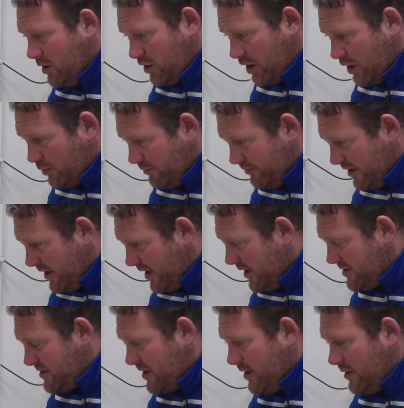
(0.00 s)
COVID
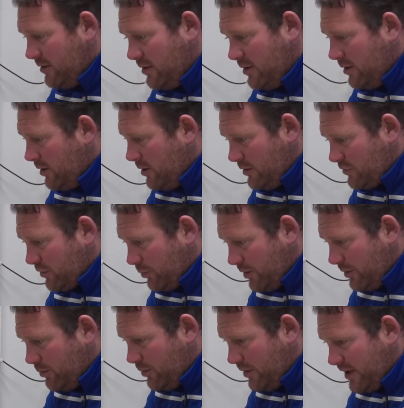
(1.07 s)
hitting. So
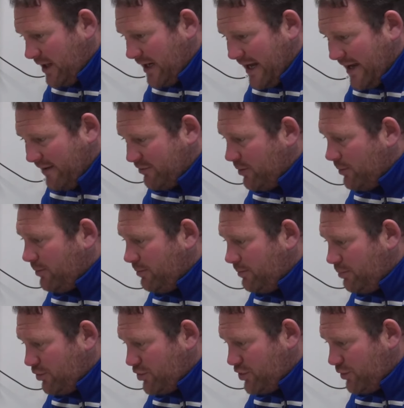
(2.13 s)
we're going to have to
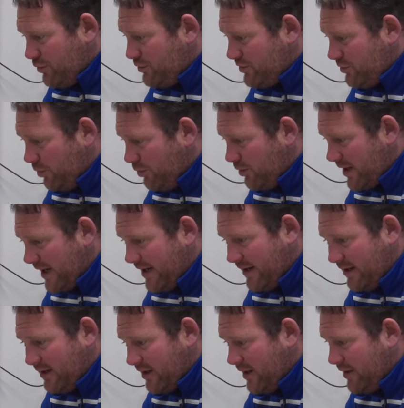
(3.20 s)
produce
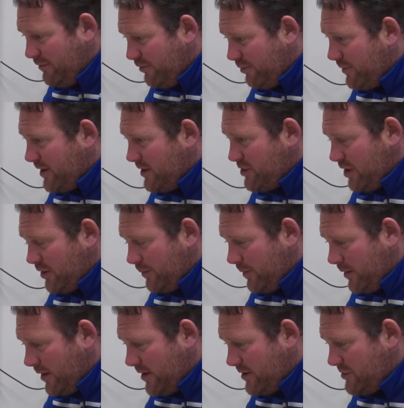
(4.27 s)
organically from these young
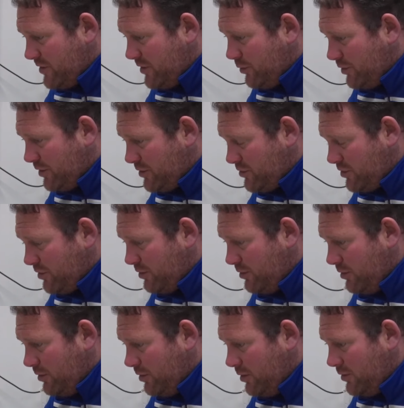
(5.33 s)
players in order to
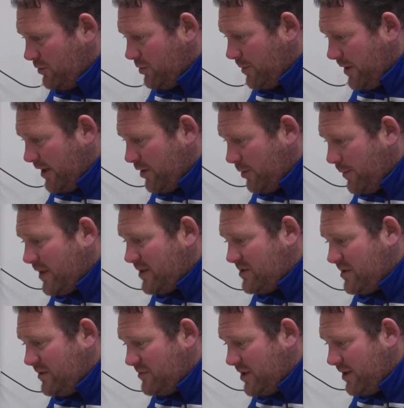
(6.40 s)
be a
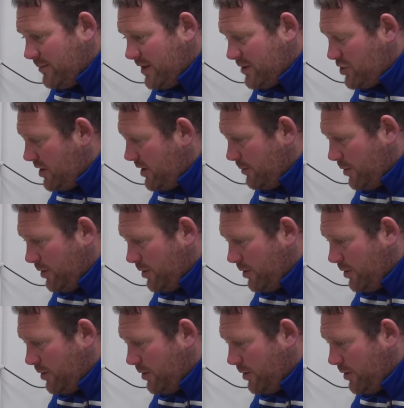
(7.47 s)
competitive team next year.